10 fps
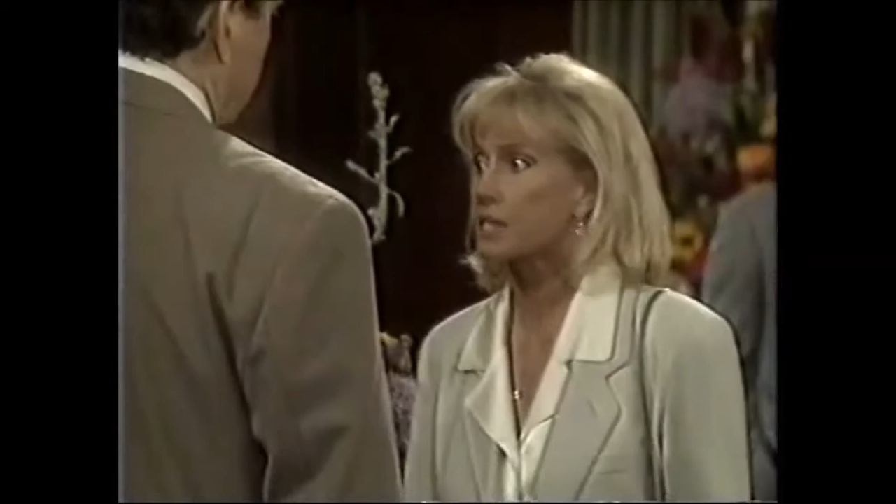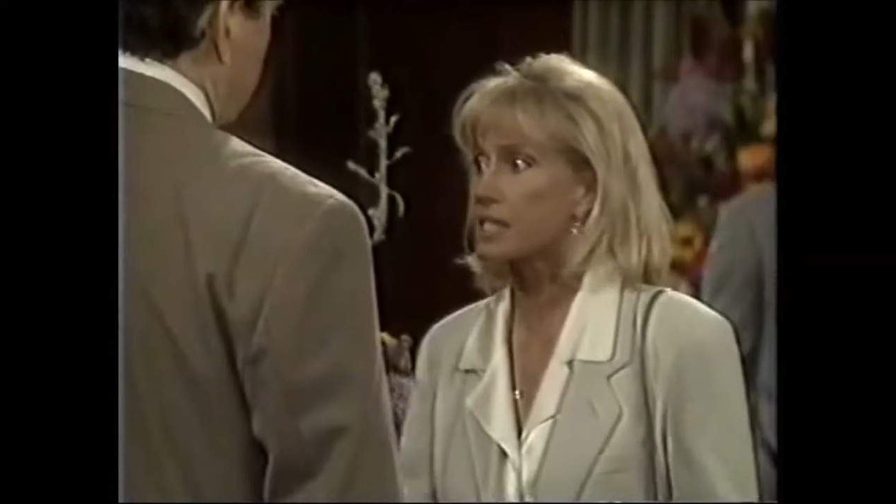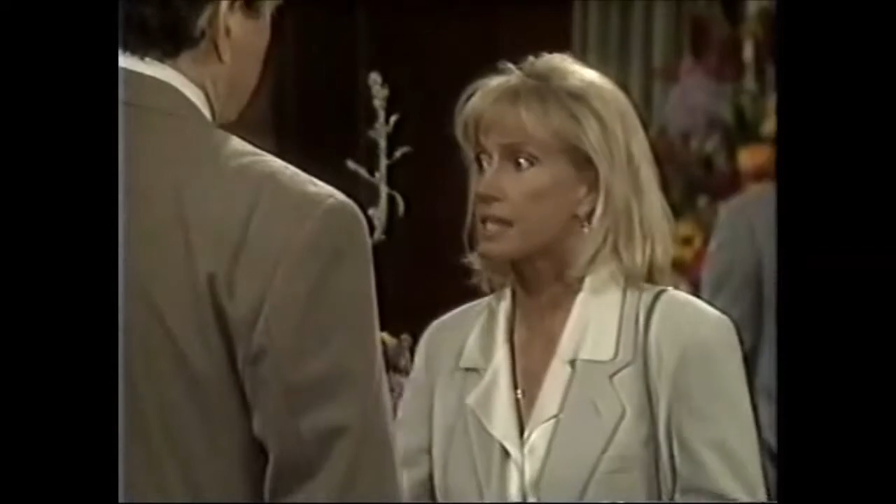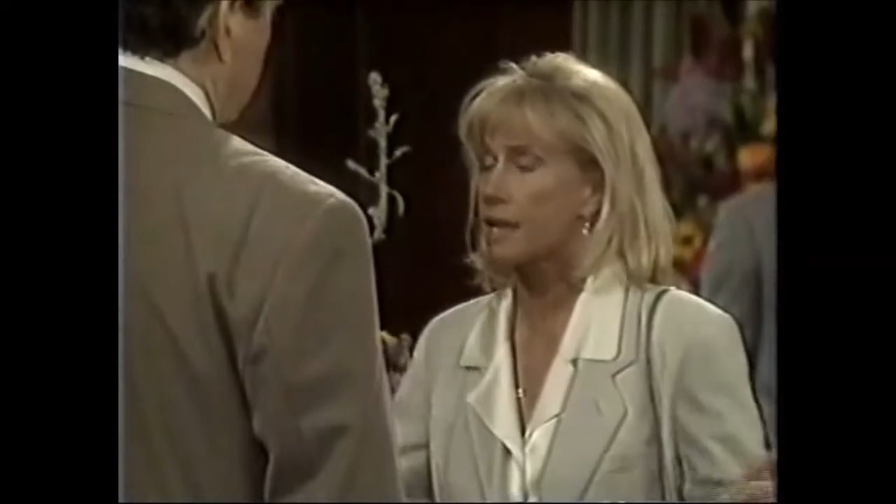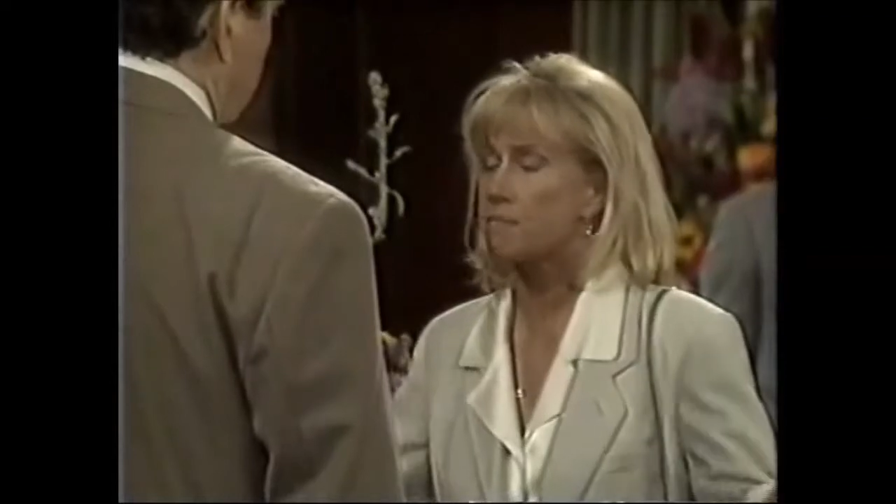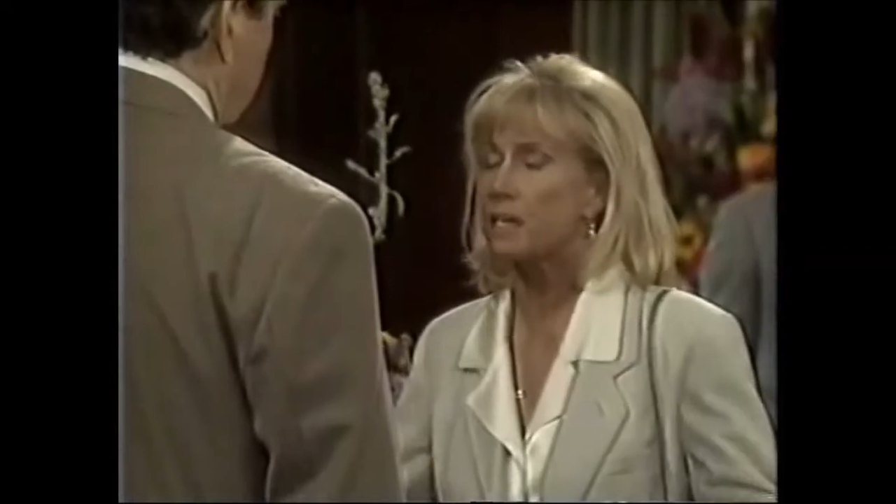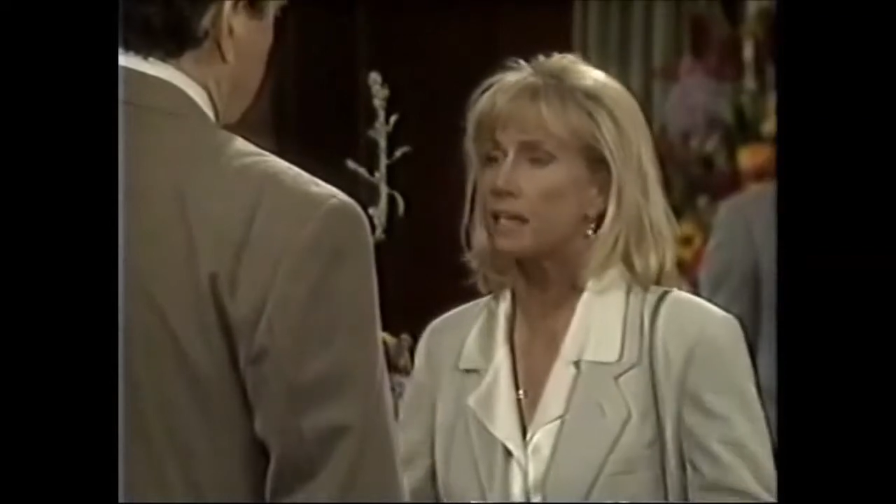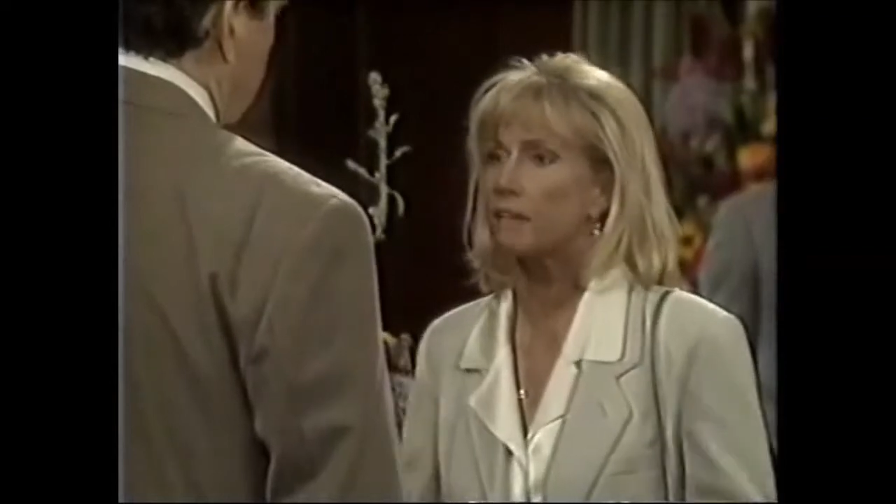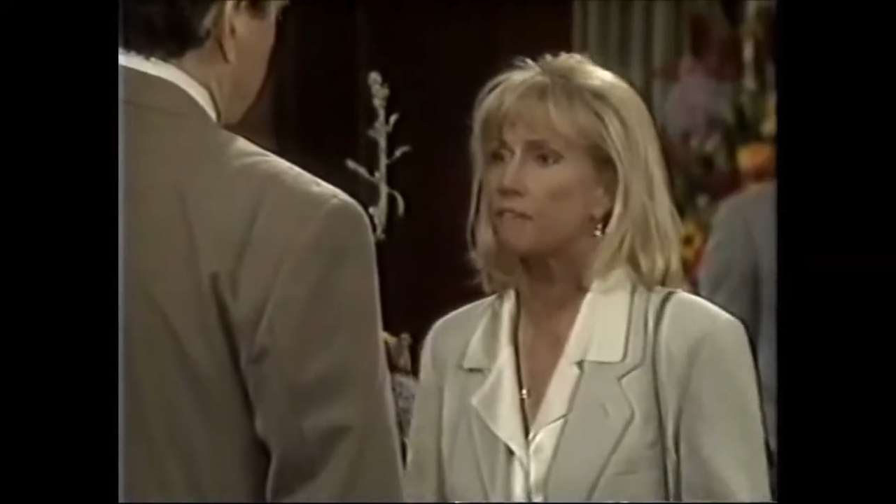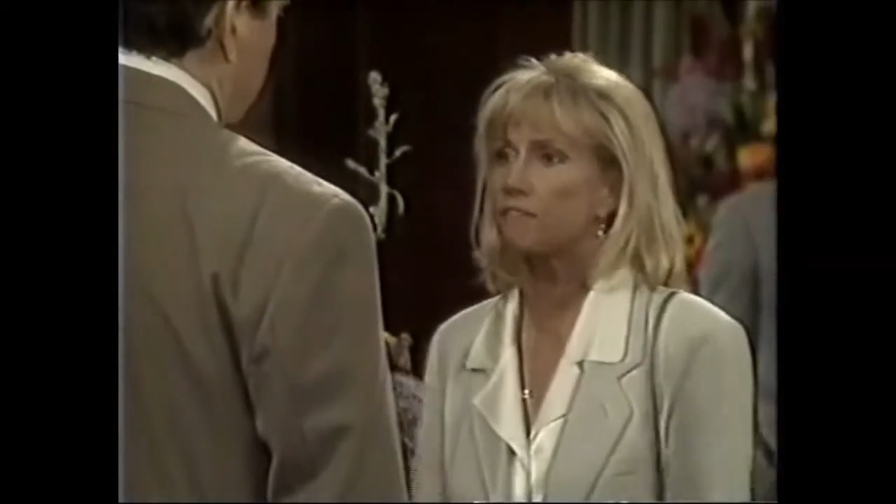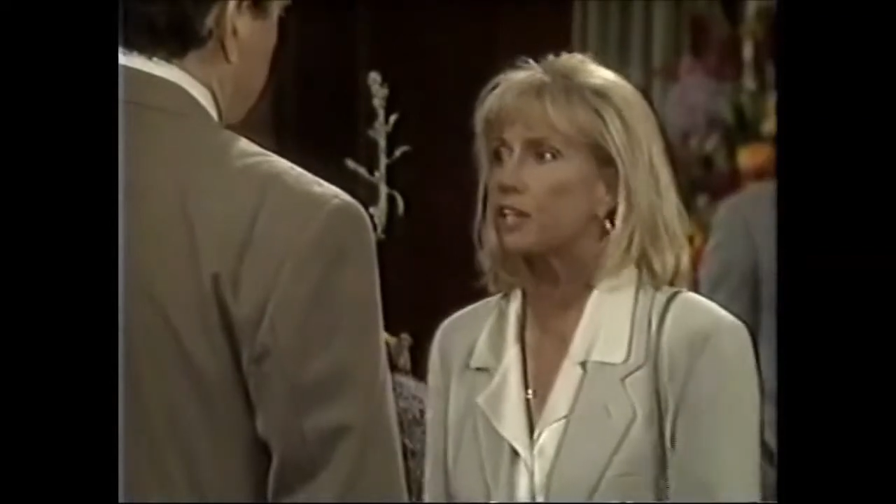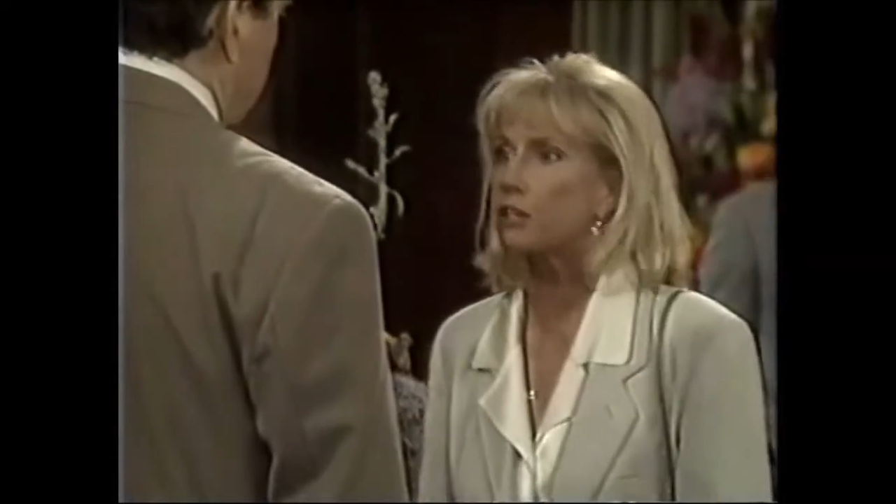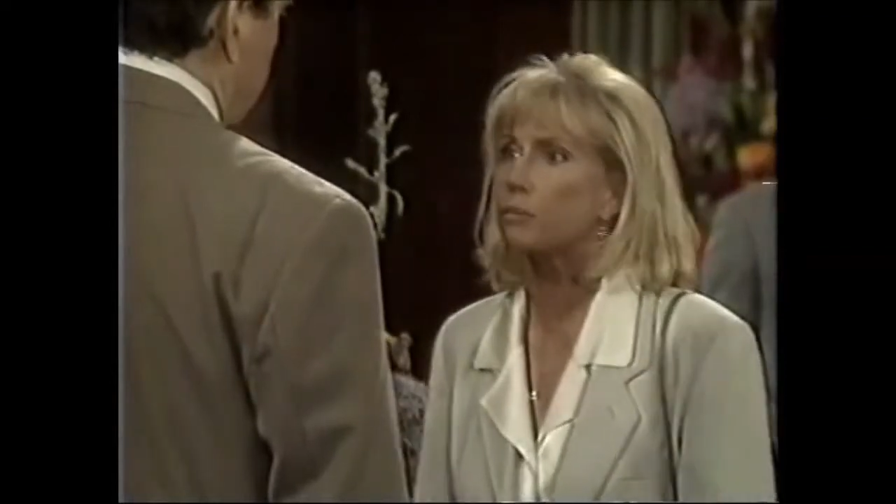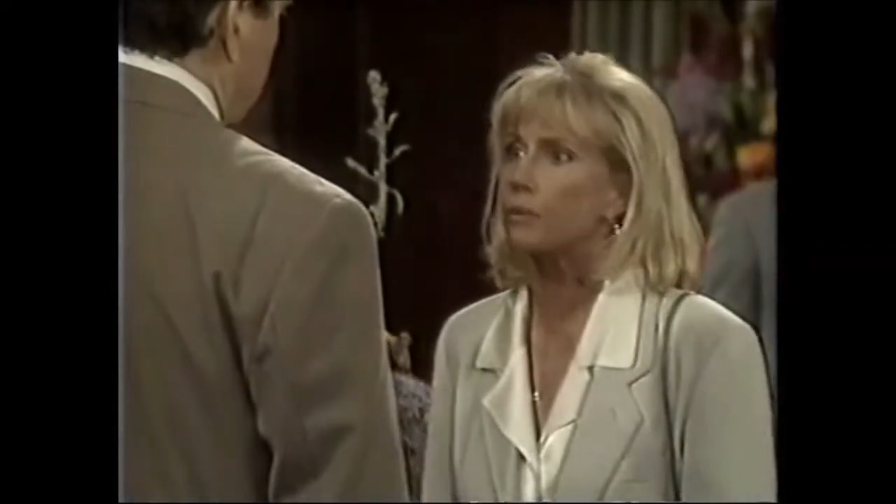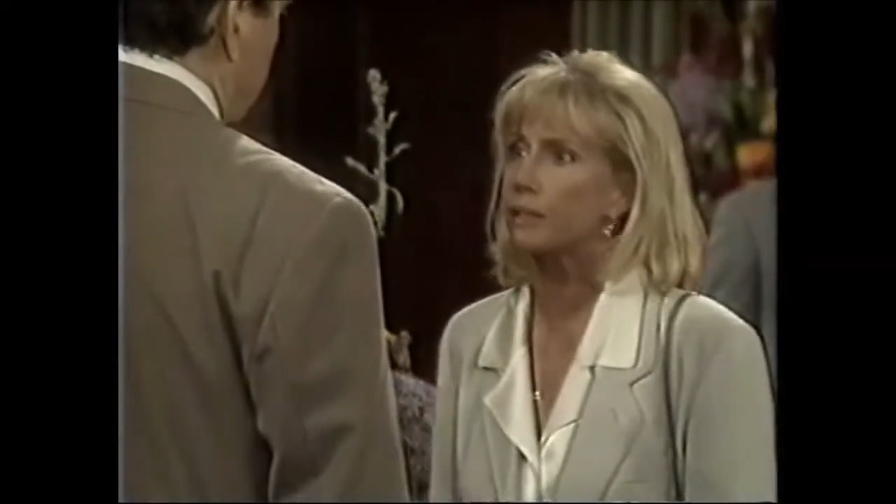sniping and
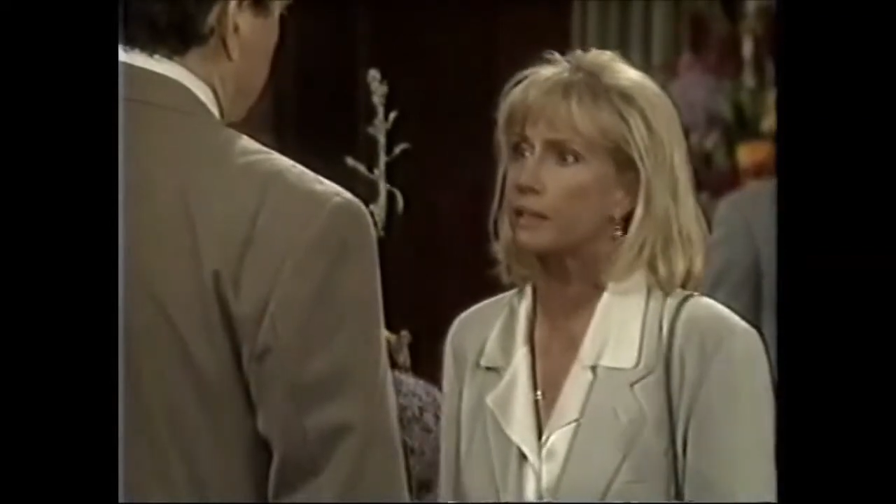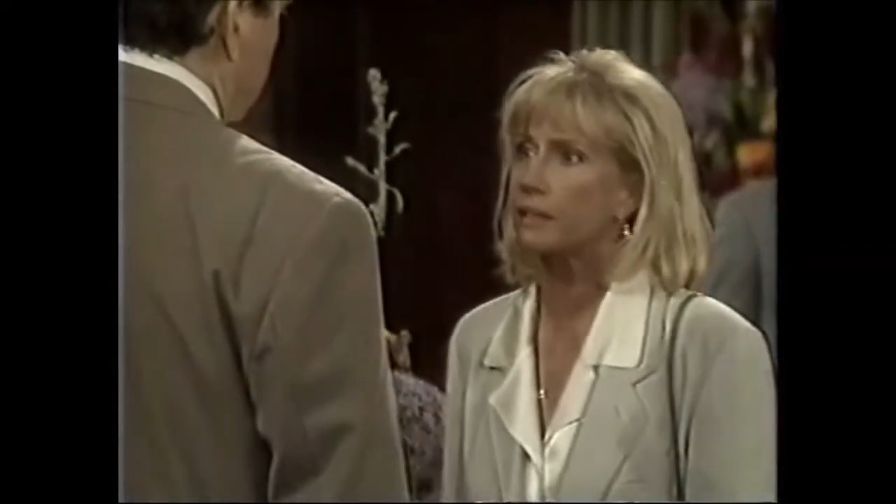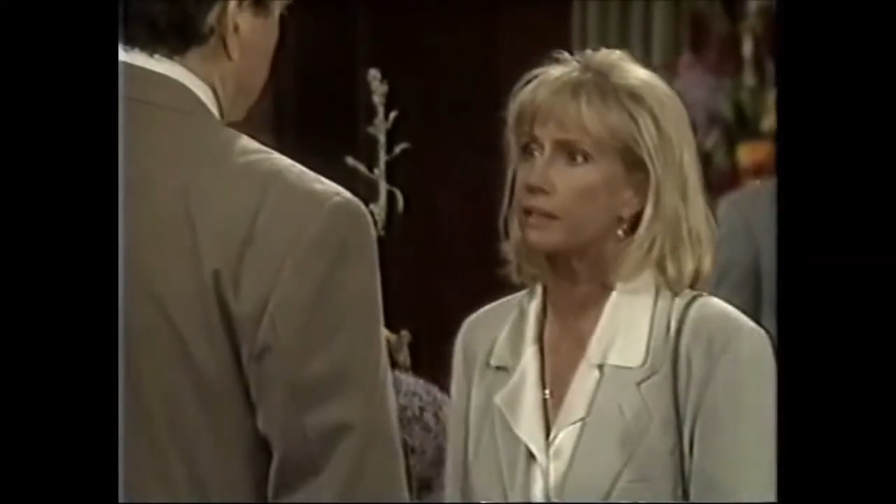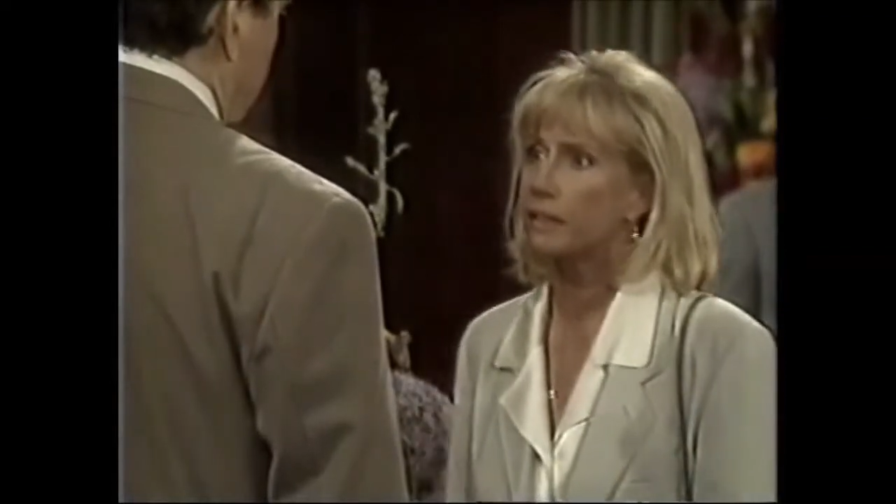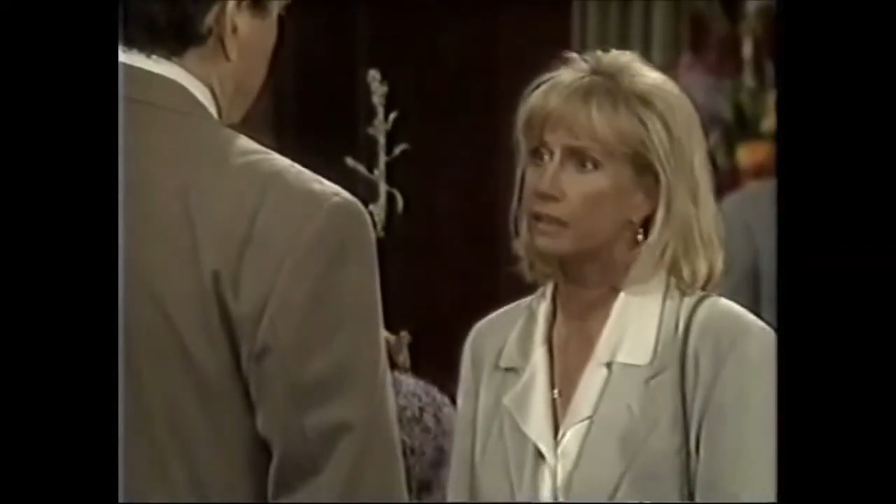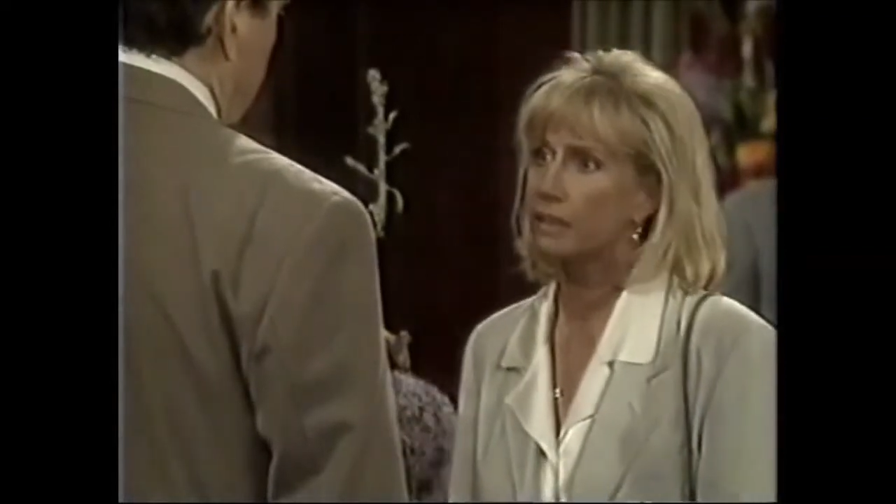finger-pointing?